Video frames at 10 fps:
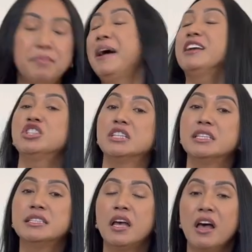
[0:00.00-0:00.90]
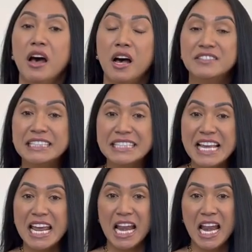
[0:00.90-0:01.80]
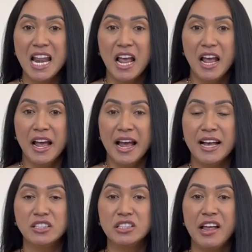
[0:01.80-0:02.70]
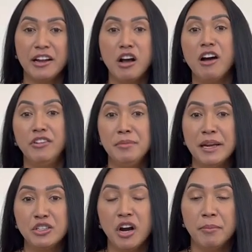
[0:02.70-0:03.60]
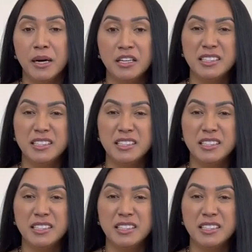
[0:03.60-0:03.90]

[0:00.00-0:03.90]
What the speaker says: patches of skin has like covered my entire body.